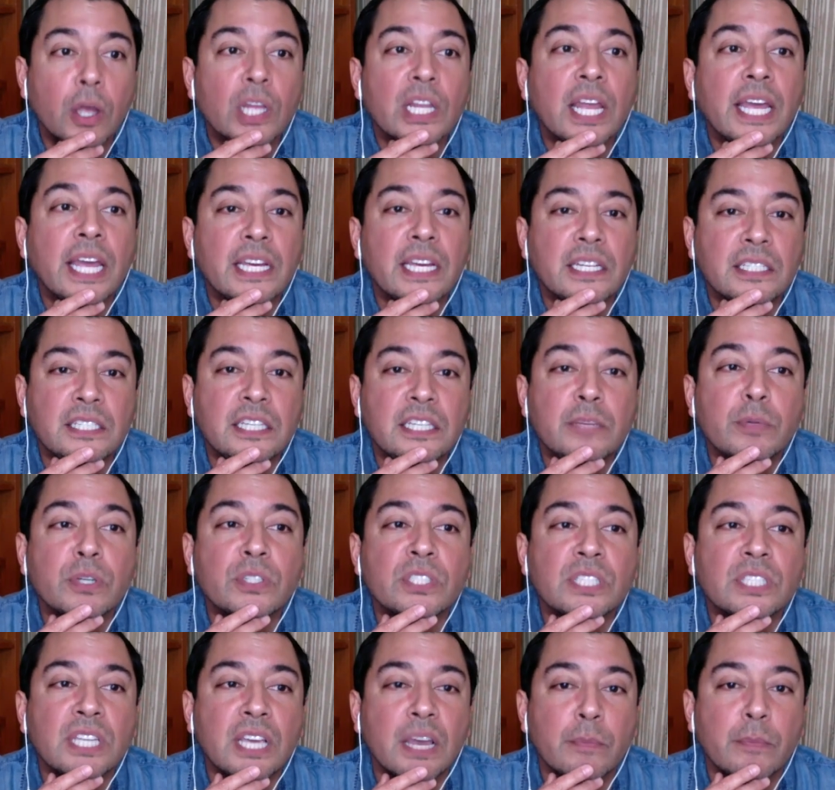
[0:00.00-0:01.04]
Like right, Debo
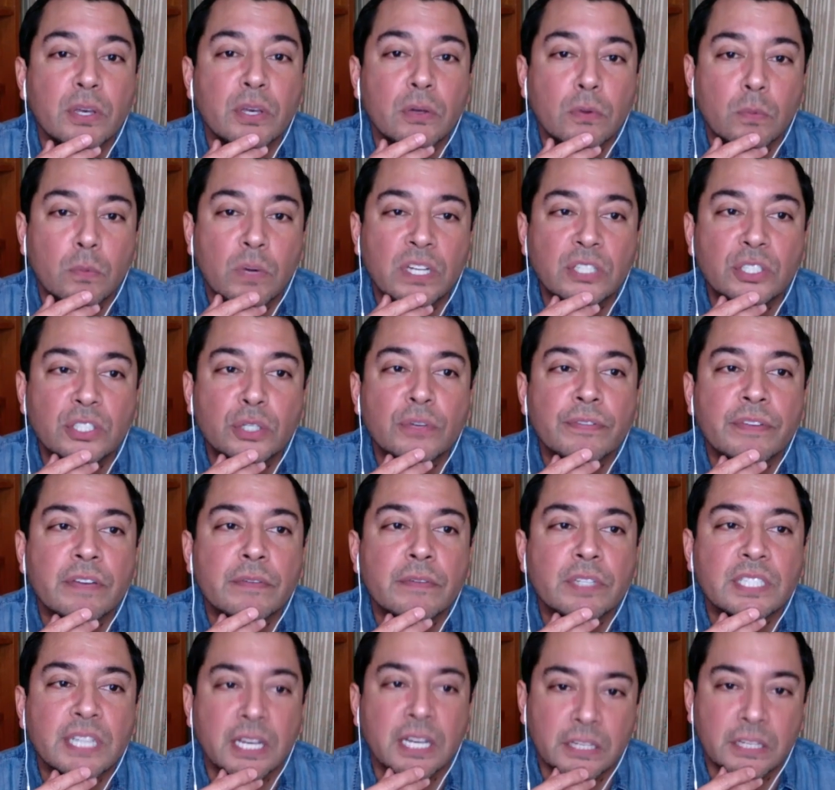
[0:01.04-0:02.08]
Samuel, right. What is your
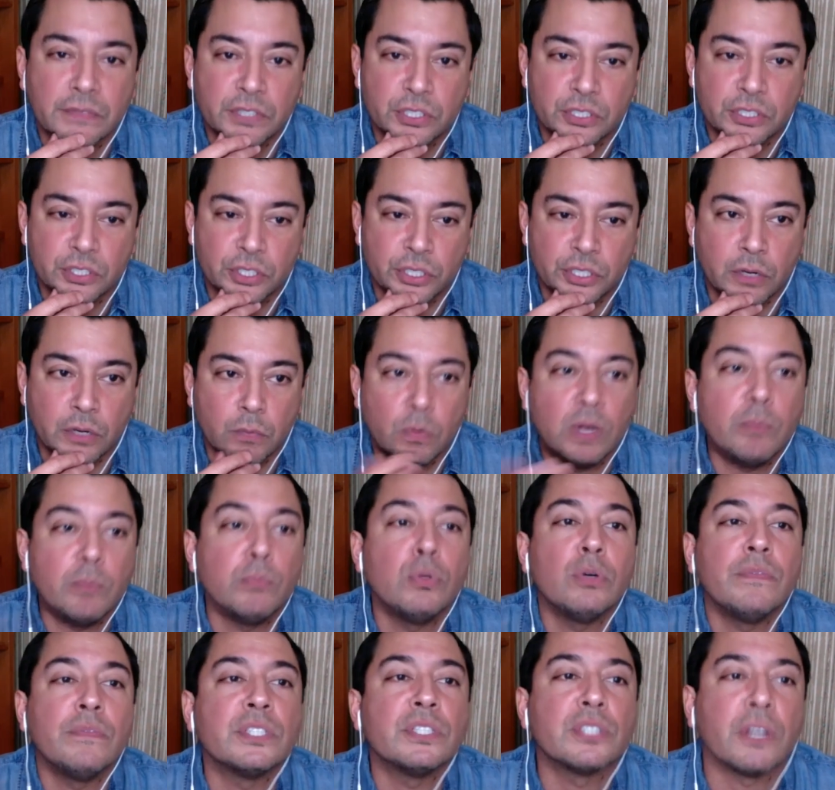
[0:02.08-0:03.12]
favorite television show? What
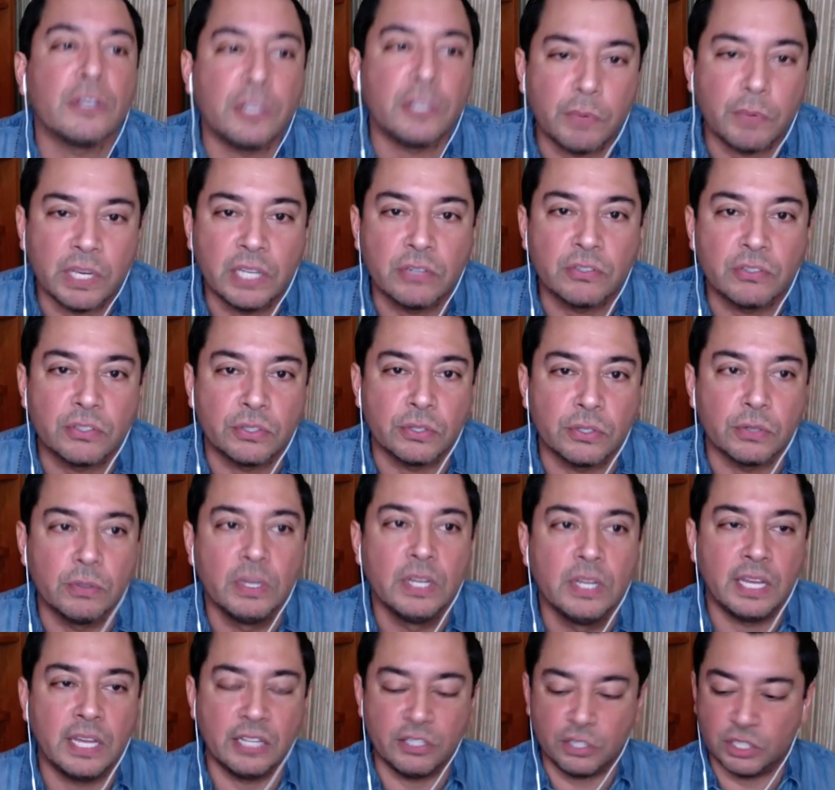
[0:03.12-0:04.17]
movies are you into?
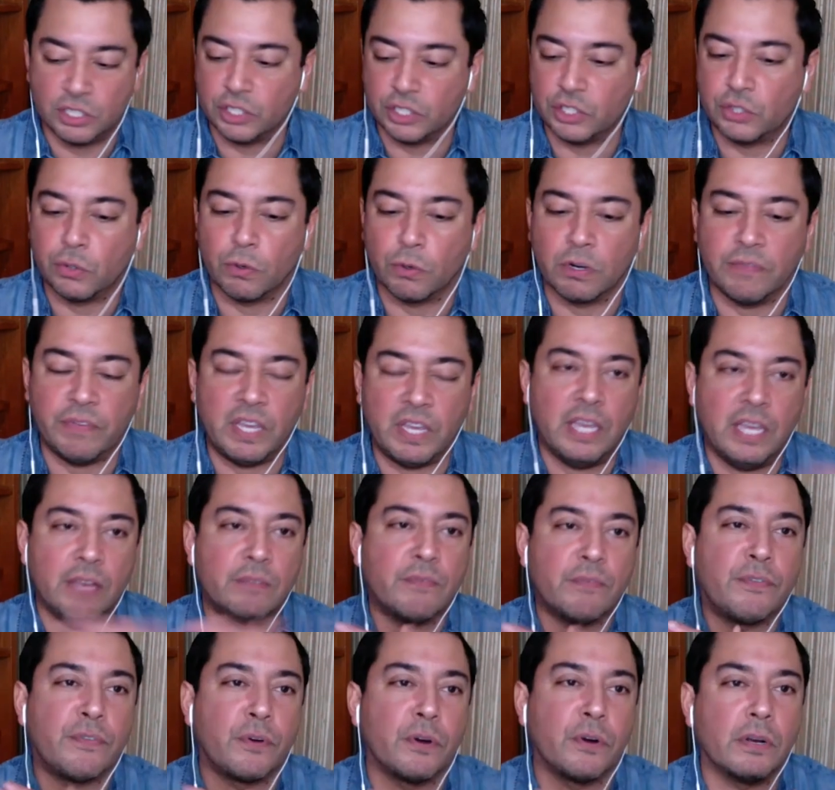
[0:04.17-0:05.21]
And it's just sort of
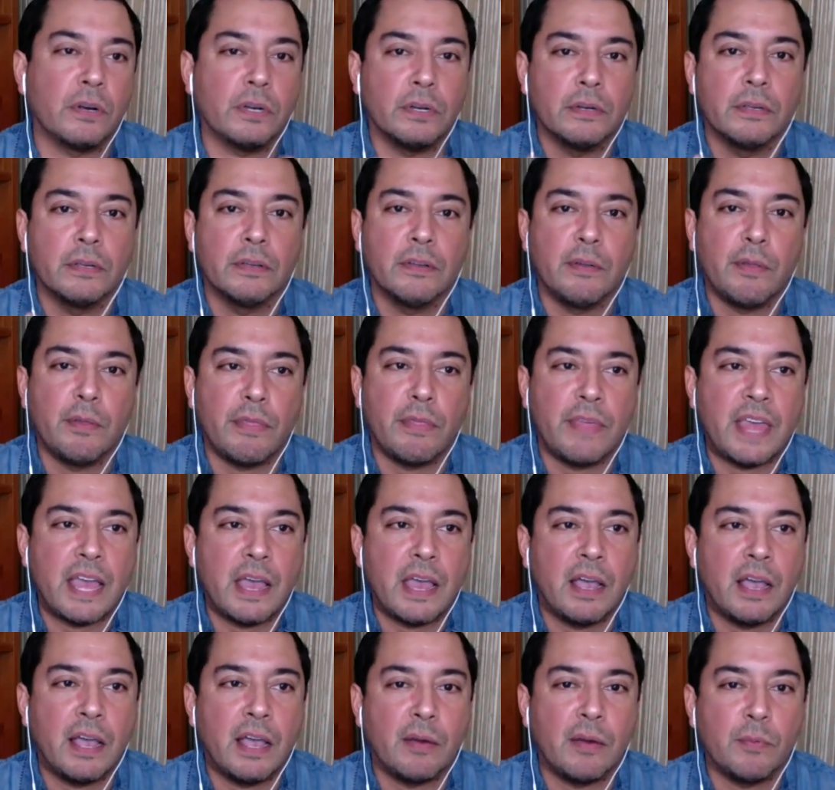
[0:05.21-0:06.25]
invert that
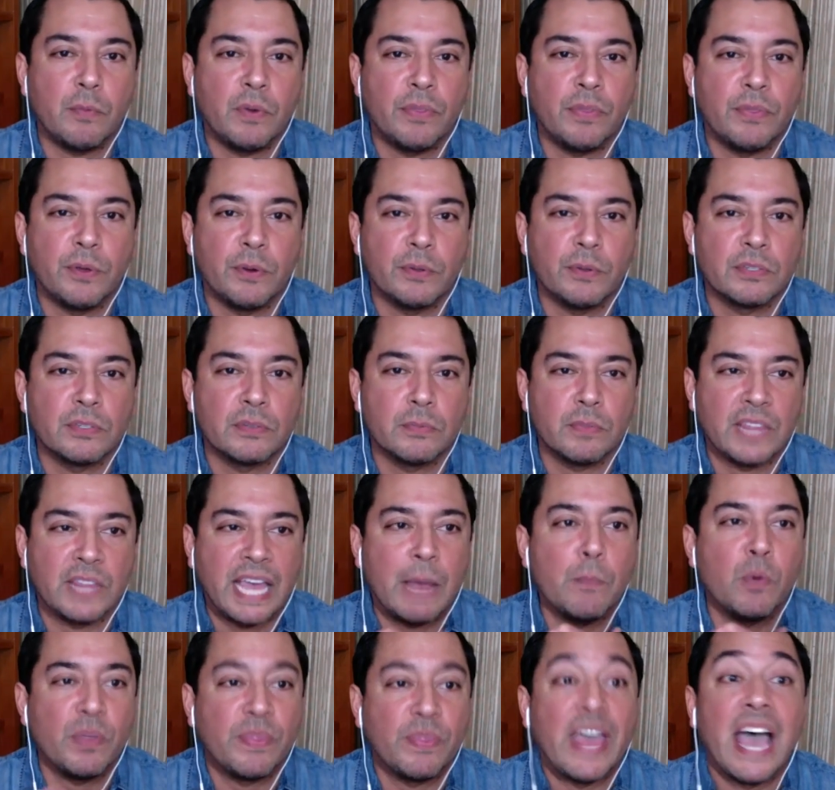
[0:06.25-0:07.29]
uh what those
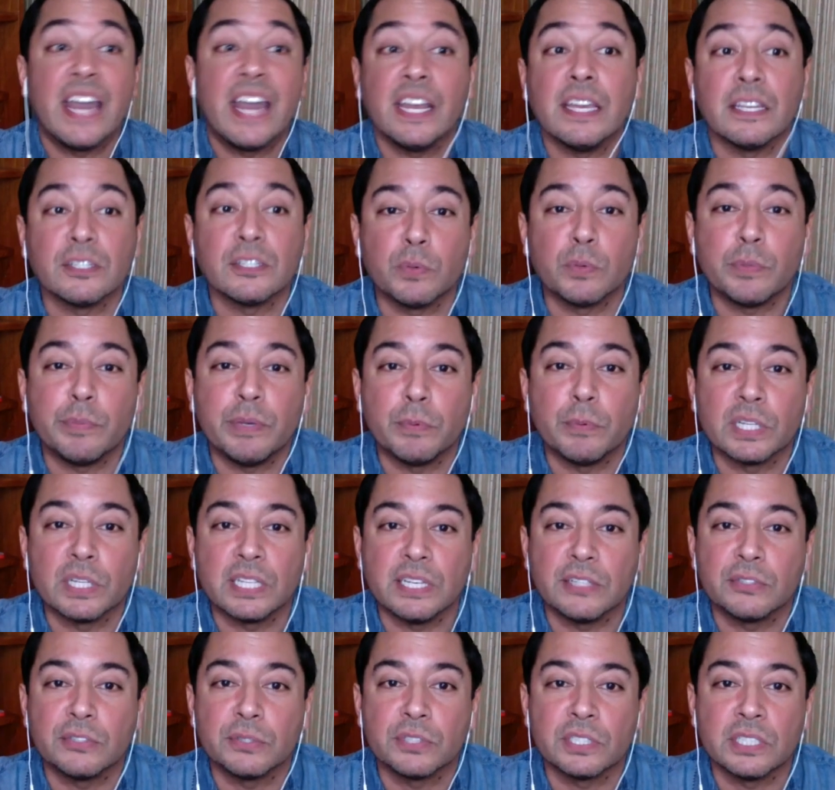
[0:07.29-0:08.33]
that what that is would be
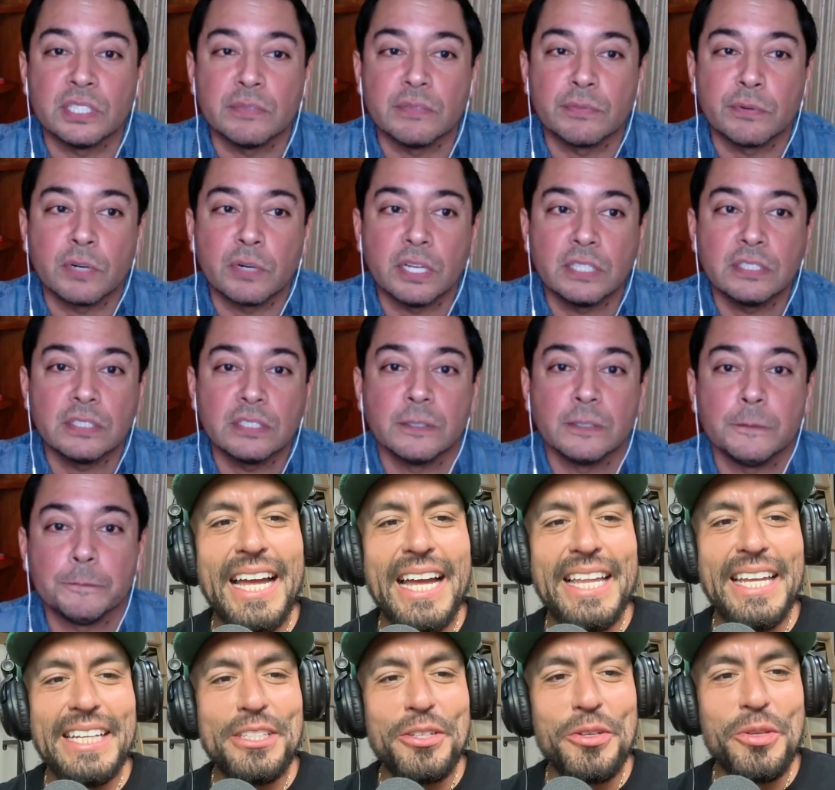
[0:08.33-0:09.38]
really interesting for us.
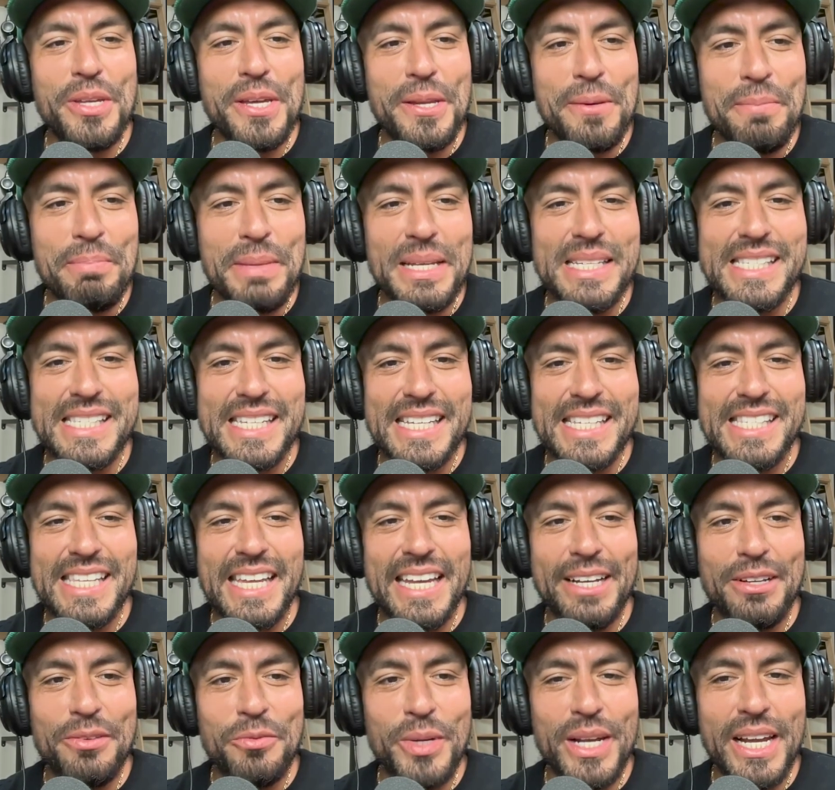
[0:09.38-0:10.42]
I like to do that in business.
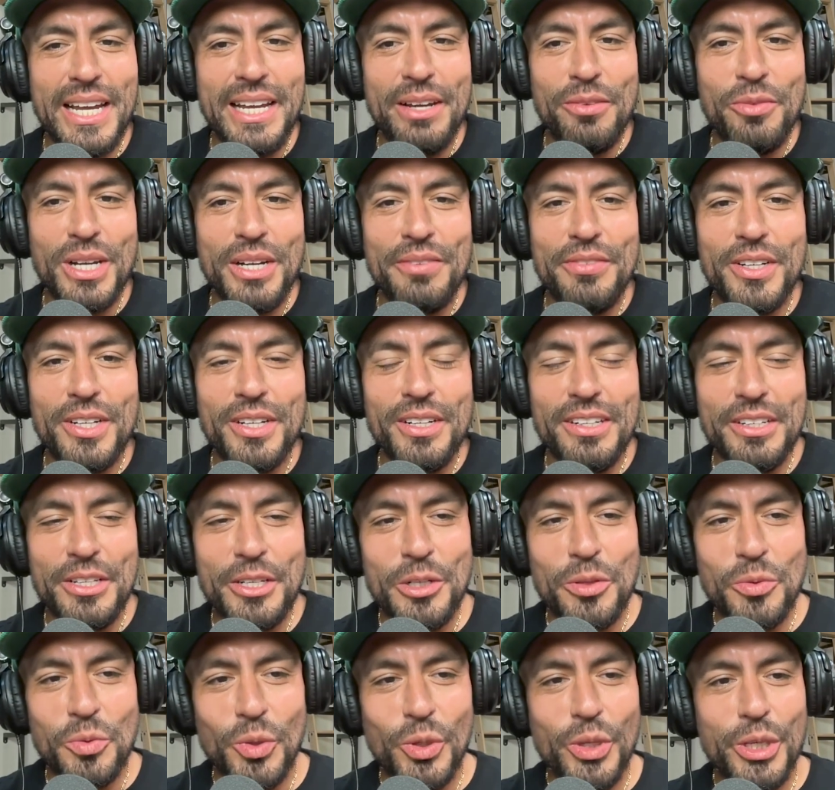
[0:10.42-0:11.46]
Like when I whenever, you
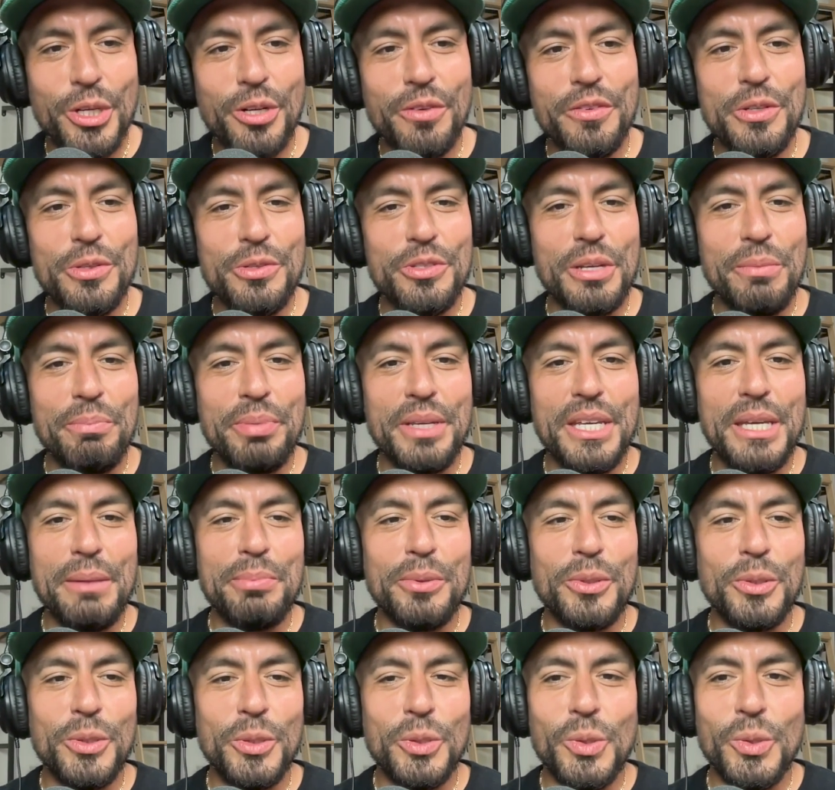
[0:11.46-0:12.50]
know, we'll interview some
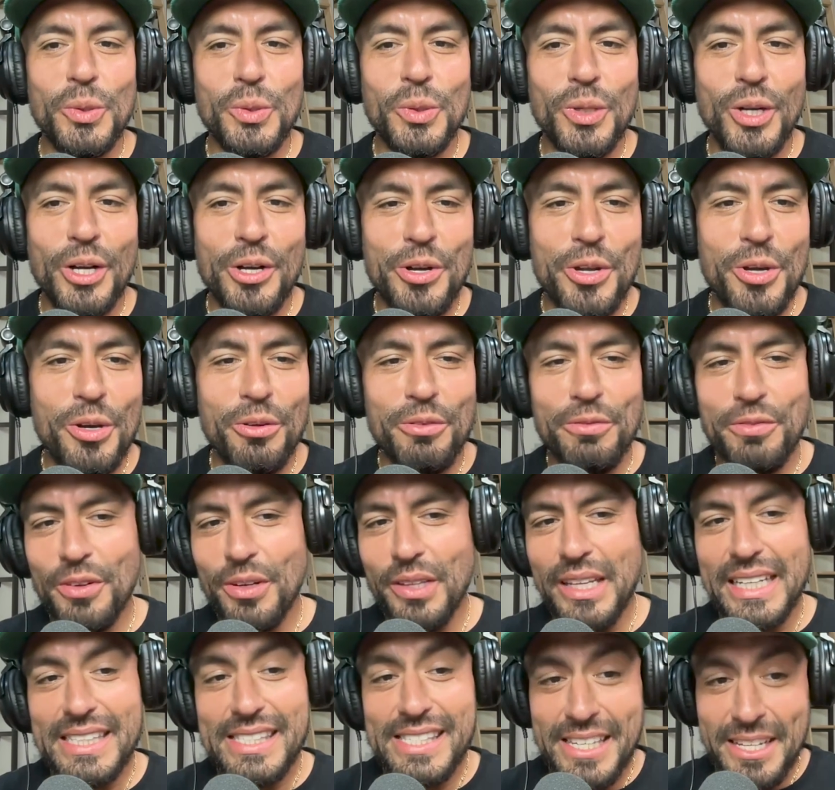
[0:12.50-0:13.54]
people who are known for,
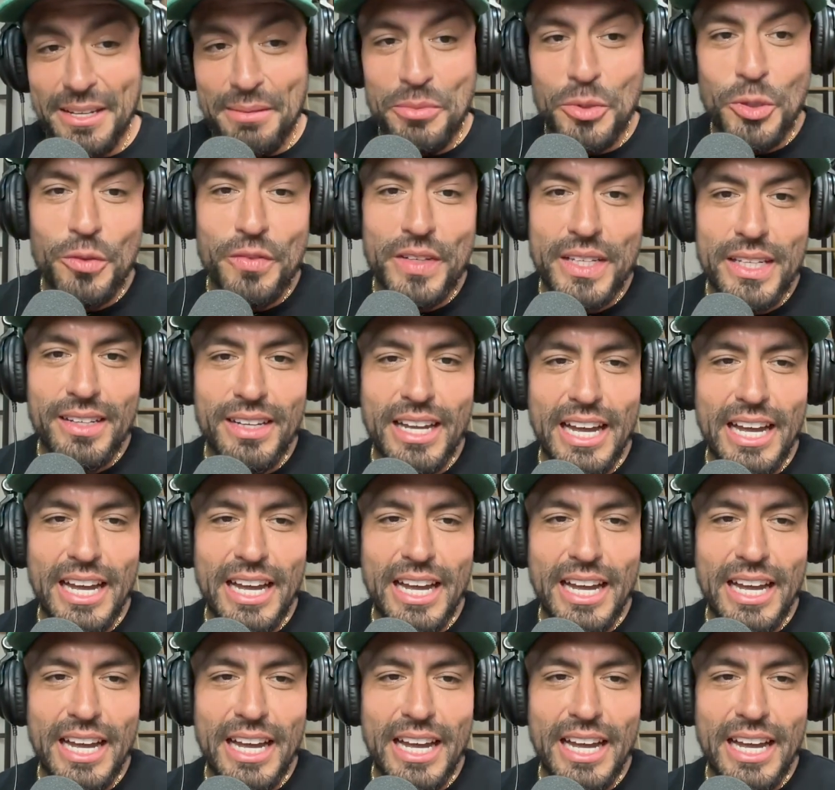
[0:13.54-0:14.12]
let's say, a movie.